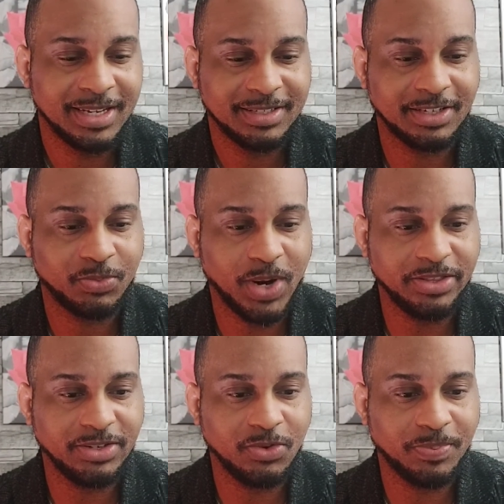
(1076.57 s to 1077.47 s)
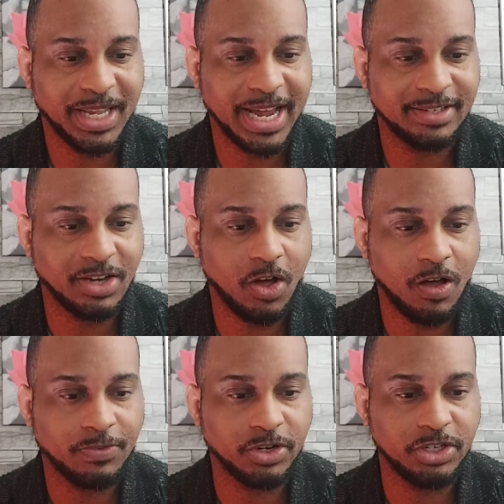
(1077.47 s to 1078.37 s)
says whether you plan to
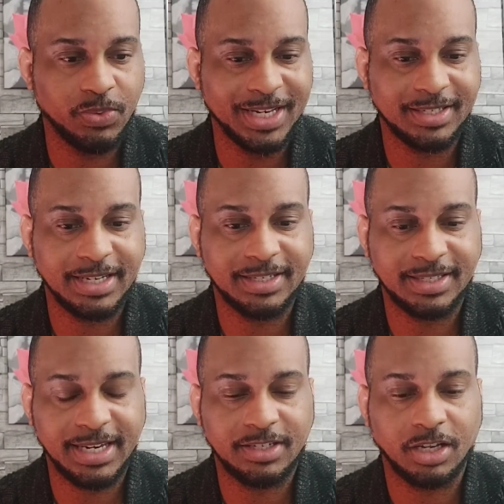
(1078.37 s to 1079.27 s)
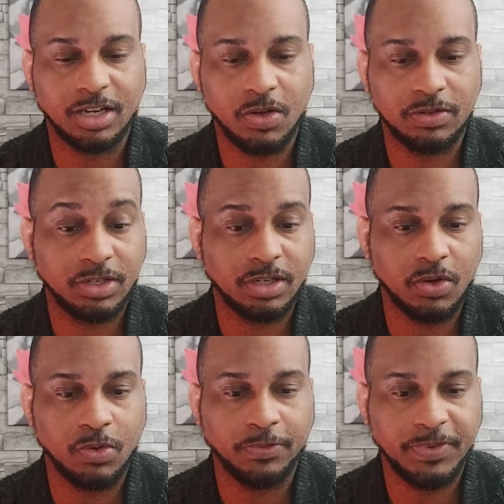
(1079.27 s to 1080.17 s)
offer USDC to, lo to
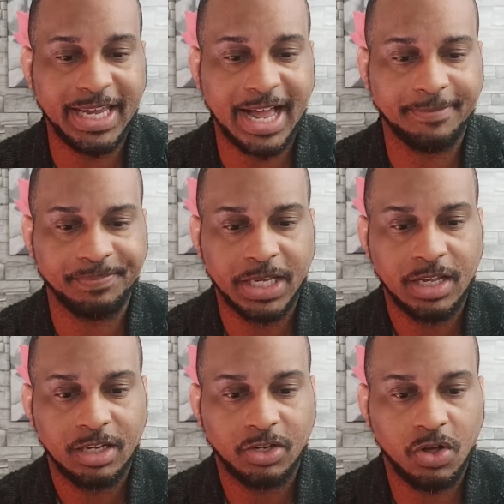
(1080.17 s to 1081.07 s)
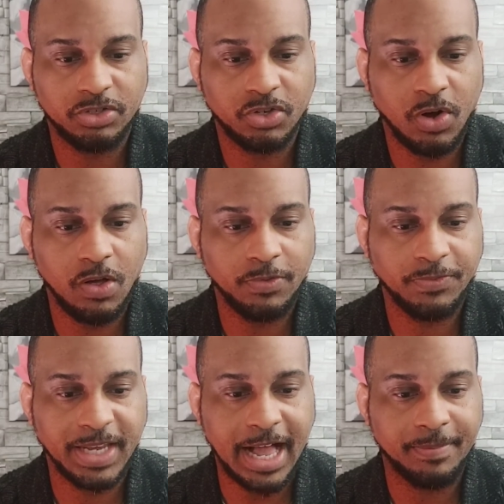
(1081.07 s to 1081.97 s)
local fiat, launch your own
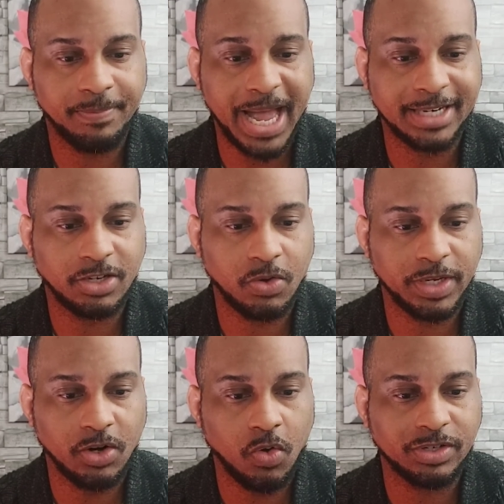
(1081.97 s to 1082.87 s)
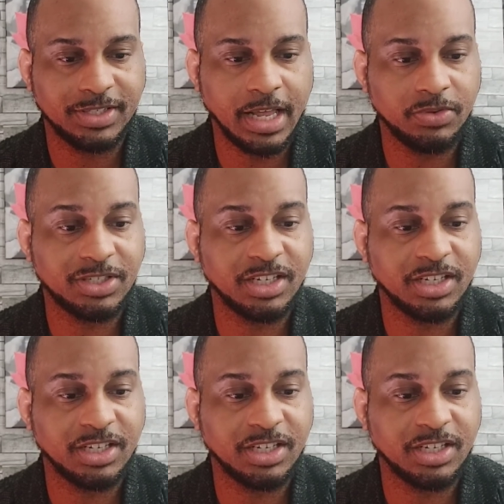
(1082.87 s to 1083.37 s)
fiat backed token, or sell